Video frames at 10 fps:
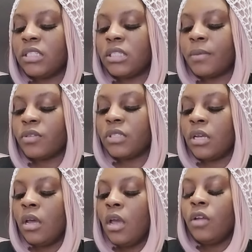this person.
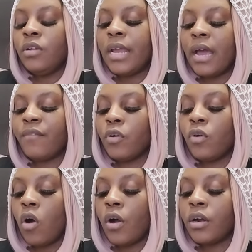You need to have your
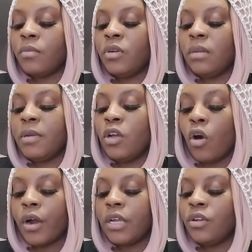guard up. You need to be
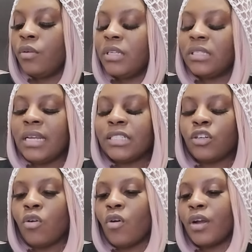guarded. You don't need to let
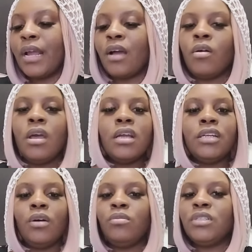your guard down.
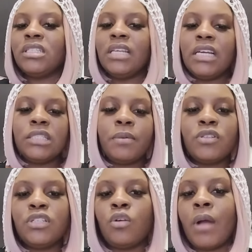Don't just let this
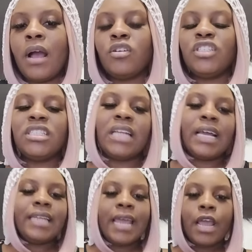person around just
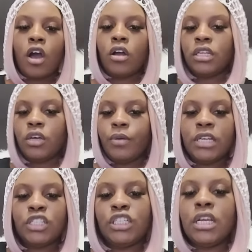like that, all in your
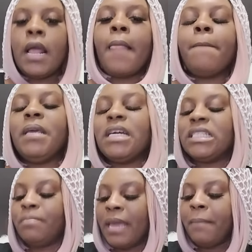energy.
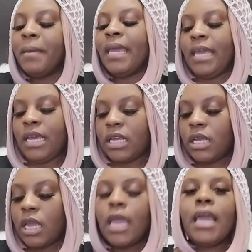Because, baby,
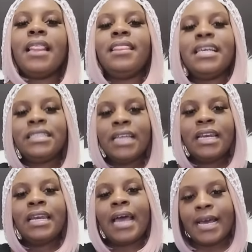they're
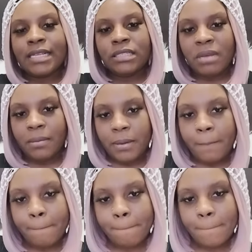telling lies, baby.
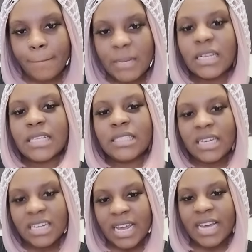They're
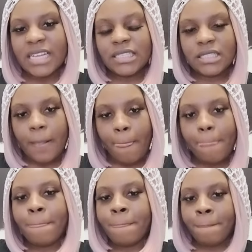telling lies.
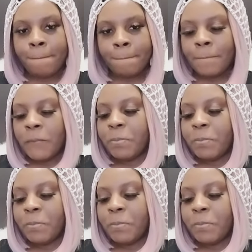Mm-hmm.